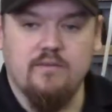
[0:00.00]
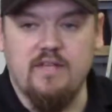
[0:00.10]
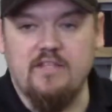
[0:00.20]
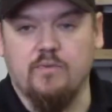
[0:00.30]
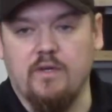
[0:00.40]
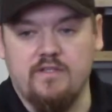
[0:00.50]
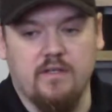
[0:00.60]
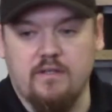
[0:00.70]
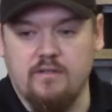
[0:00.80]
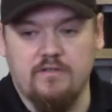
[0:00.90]
That's what
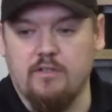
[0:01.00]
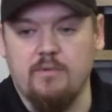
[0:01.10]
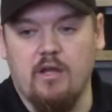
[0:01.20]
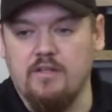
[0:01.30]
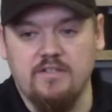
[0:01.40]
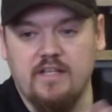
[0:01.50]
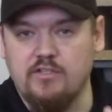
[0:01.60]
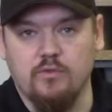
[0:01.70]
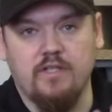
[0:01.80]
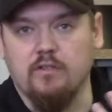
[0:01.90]
the, the terminology
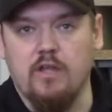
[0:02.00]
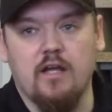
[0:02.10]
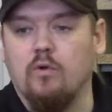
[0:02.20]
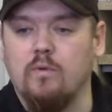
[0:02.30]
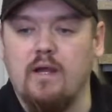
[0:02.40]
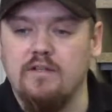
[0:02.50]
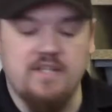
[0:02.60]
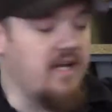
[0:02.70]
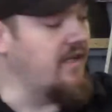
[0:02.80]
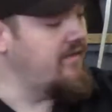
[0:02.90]
that you'll hear a lot going around
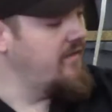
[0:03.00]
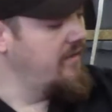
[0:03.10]
is het.